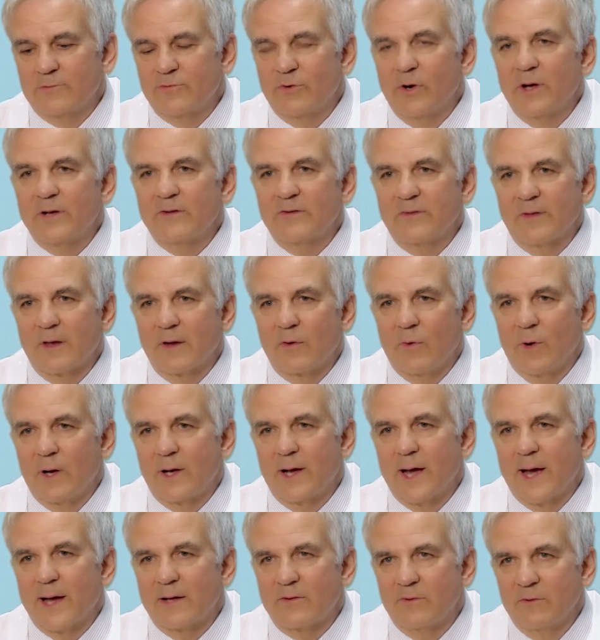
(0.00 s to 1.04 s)
try to stay
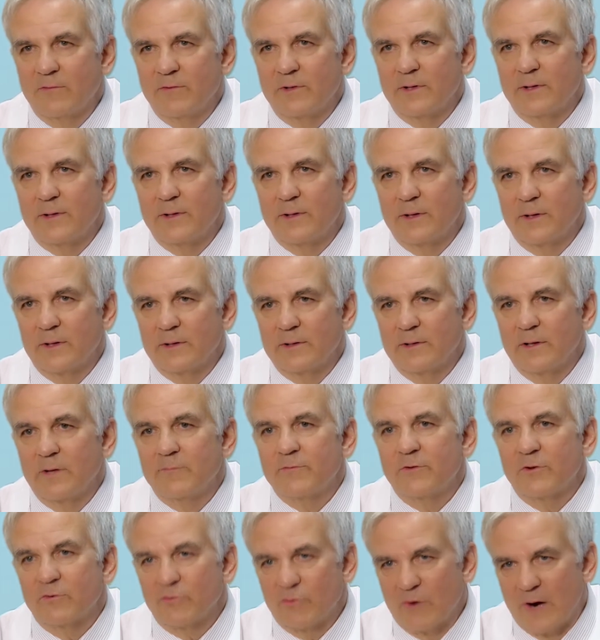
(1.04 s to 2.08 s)
quite active and
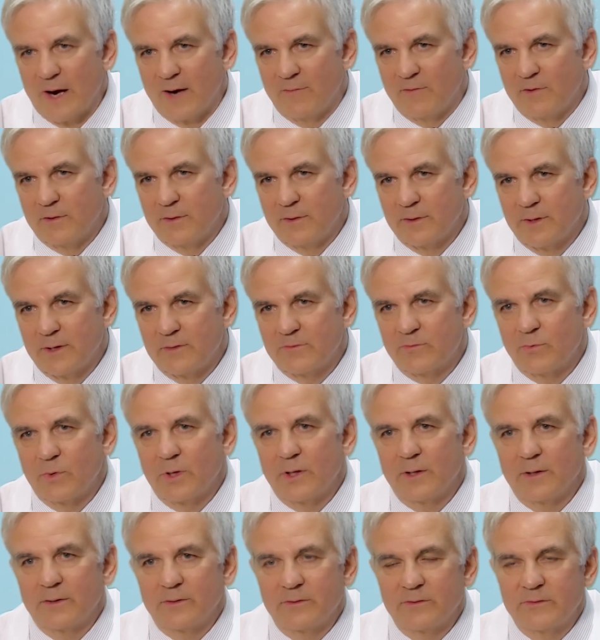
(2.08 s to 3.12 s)
love to travel, as
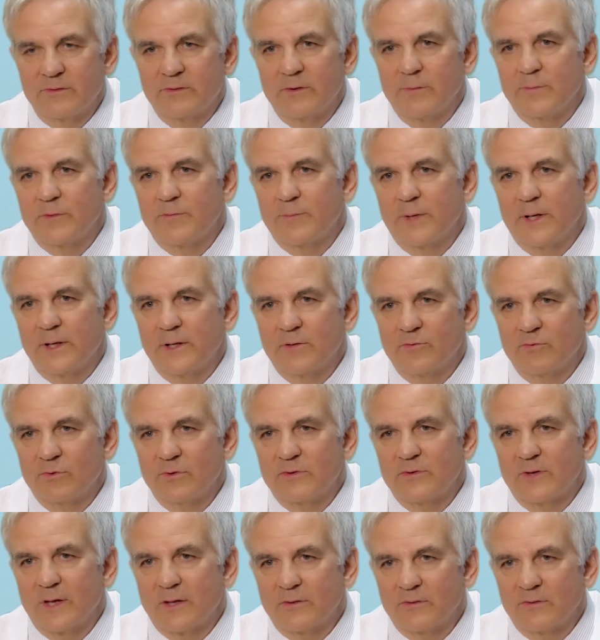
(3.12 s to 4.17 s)
well as some of my
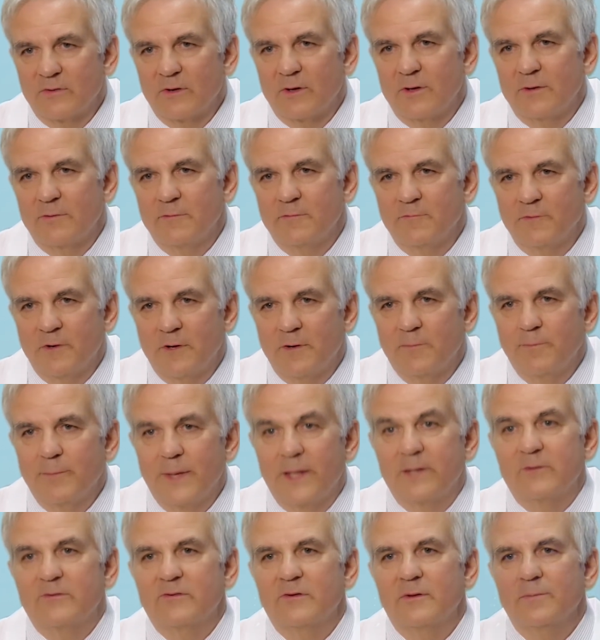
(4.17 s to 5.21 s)
interests outside of
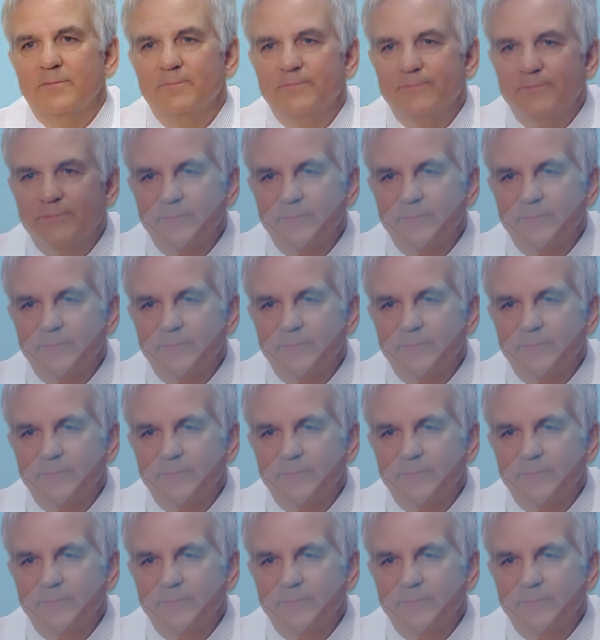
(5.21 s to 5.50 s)
medicine.